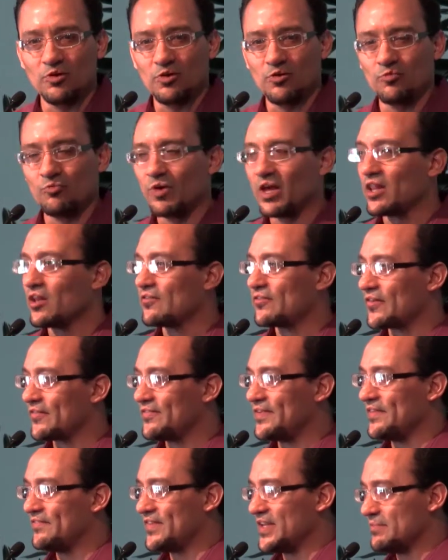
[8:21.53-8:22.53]
well over
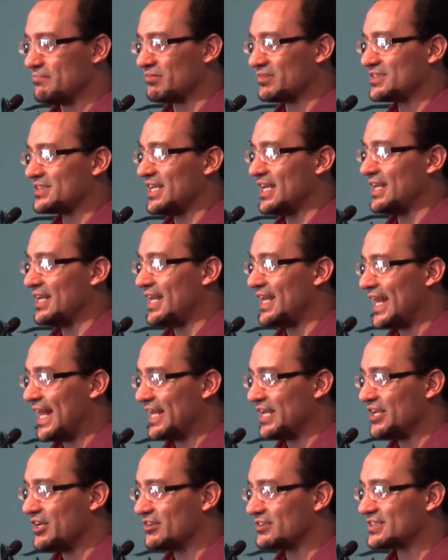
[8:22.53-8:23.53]
50% in
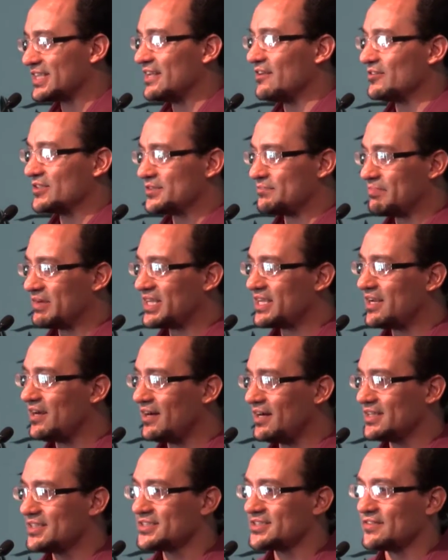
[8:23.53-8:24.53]
eight years. And it was
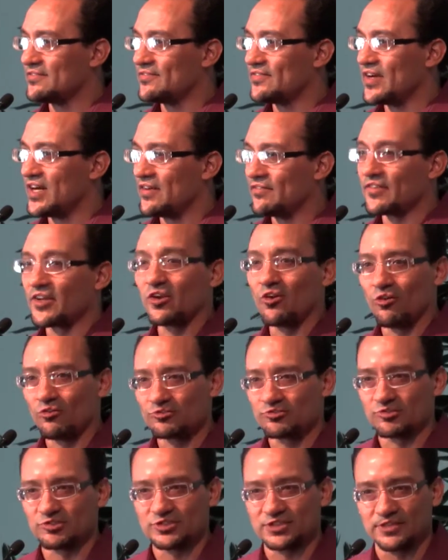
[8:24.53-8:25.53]
because of, of the
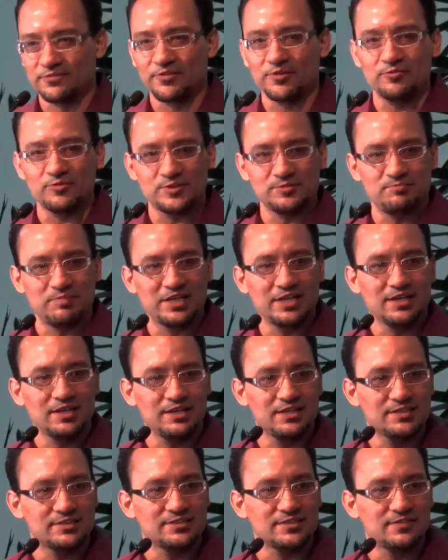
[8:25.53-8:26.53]
cultural shift. It was
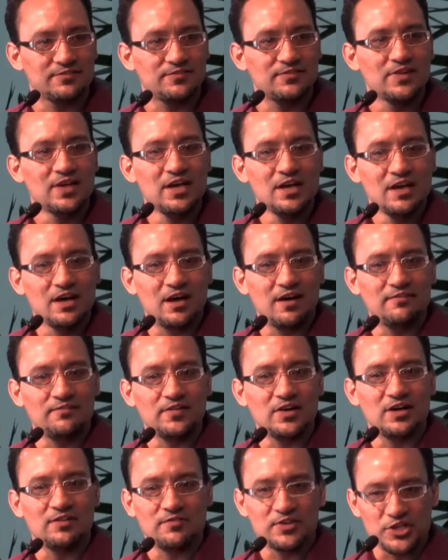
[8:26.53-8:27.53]
because of, of,
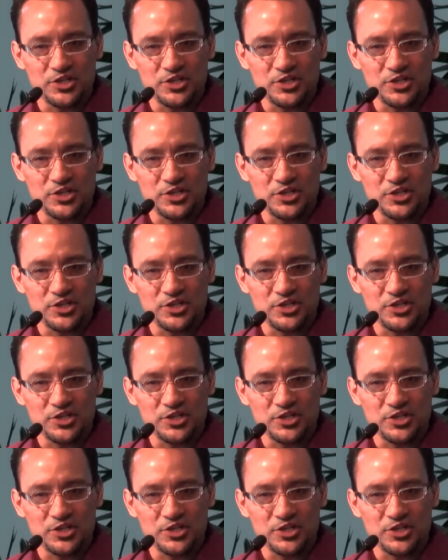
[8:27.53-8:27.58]
of a